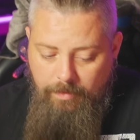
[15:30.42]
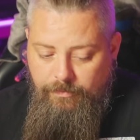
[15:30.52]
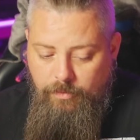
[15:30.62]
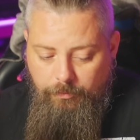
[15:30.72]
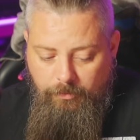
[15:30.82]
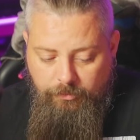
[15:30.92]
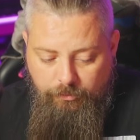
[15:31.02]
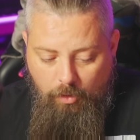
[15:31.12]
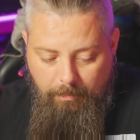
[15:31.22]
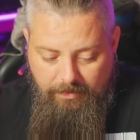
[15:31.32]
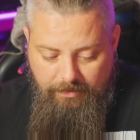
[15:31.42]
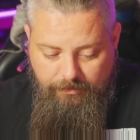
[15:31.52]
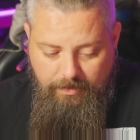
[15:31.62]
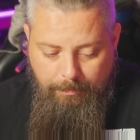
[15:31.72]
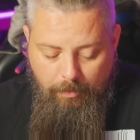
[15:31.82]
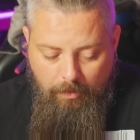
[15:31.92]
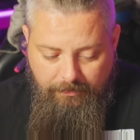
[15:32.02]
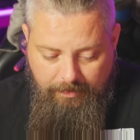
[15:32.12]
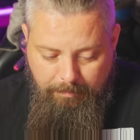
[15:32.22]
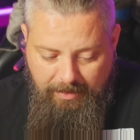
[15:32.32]
We've got to stop this. They're
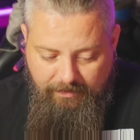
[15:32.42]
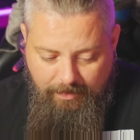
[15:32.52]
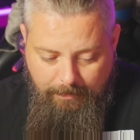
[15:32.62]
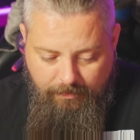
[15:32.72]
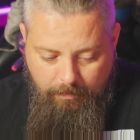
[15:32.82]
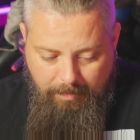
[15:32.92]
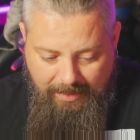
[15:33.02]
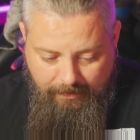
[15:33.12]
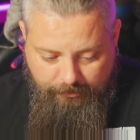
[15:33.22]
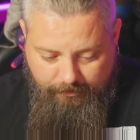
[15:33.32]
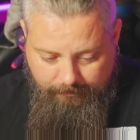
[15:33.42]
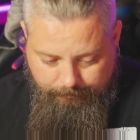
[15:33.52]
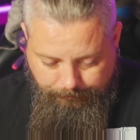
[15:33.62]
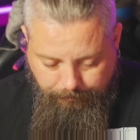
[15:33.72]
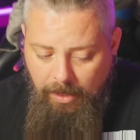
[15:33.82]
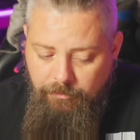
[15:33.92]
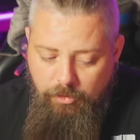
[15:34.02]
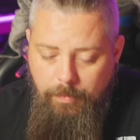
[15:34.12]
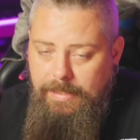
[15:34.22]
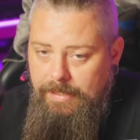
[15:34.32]
profiting big time off our backs and
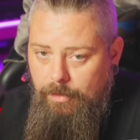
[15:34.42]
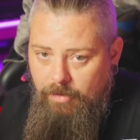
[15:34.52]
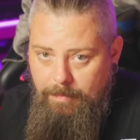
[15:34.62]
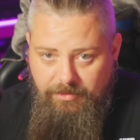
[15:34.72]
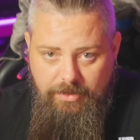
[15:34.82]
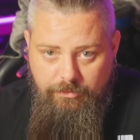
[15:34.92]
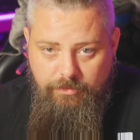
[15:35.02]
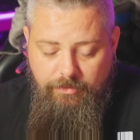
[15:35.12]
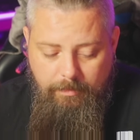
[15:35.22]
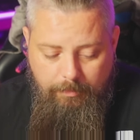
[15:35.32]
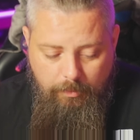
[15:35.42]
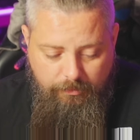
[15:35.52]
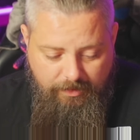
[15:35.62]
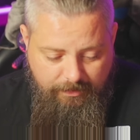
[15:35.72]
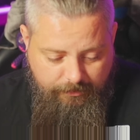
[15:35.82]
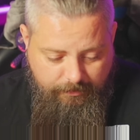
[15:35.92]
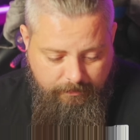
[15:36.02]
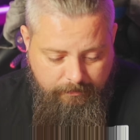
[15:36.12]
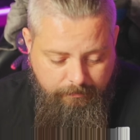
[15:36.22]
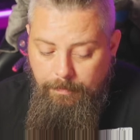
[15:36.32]
ruining our reputations in the process.
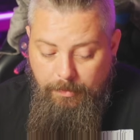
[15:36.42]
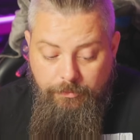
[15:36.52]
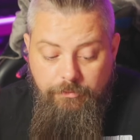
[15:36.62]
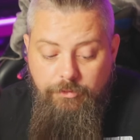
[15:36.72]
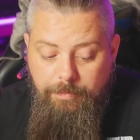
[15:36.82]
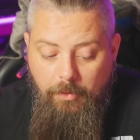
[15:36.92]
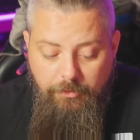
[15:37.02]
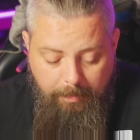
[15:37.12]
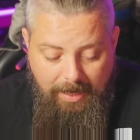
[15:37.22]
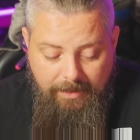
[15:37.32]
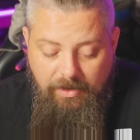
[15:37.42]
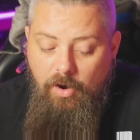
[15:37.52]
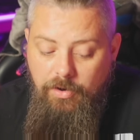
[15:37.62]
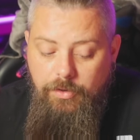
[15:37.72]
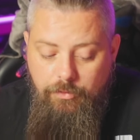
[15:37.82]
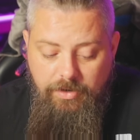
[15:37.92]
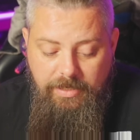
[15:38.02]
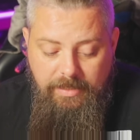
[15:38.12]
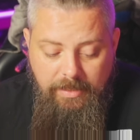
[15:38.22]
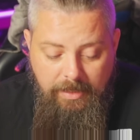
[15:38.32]
The person responds back, I
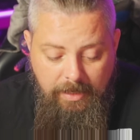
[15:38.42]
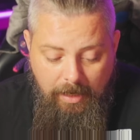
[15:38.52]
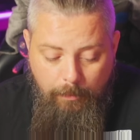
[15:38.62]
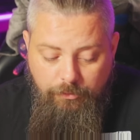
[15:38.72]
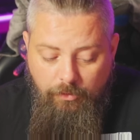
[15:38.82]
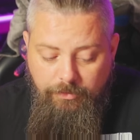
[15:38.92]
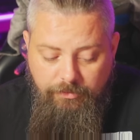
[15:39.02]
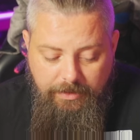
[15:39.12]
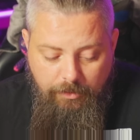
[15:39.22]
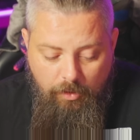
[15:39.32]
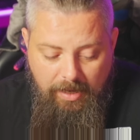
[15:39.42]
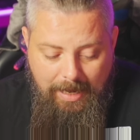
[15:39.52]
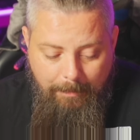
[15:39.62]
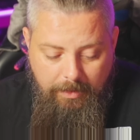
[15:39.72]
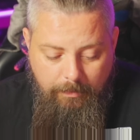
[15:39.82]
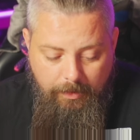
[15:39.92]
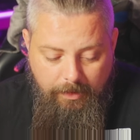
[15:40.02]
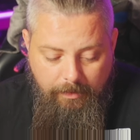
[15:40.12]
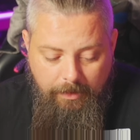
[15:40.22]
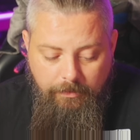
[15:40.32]
agree. I was honestly not happy
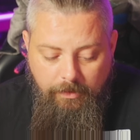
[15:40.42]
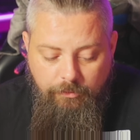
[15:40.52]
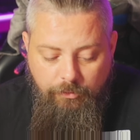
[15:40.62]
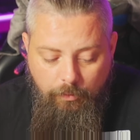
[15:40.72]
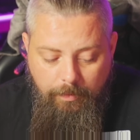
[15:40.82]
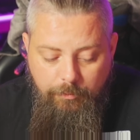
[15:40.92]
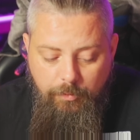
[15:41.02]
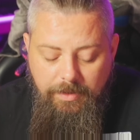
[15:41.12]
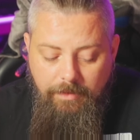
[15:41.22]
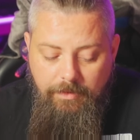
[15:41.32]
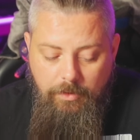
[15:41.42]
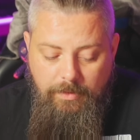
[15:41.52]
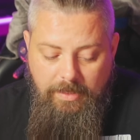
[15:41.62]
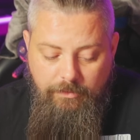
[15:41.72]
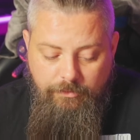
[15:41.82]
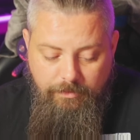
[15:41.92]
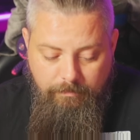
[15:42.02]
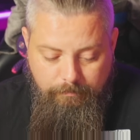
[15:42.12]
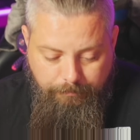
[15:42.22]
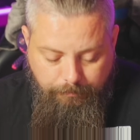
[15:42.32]
when and I saw them do another
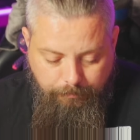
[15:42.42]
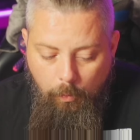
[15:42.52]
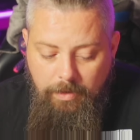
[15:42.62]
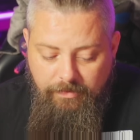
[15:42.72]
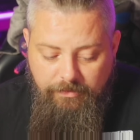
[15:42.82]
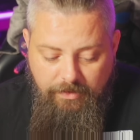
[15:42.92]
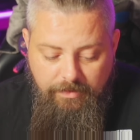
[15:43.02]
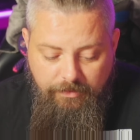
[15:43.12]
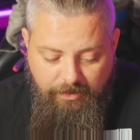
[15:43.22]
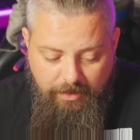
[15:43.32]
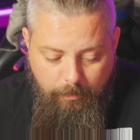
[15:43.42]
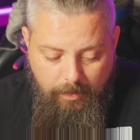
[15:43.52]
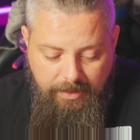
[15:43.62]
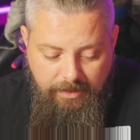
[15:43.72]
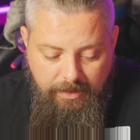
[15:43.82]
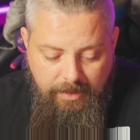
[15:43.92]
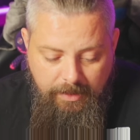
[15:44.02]
location we visit the same way.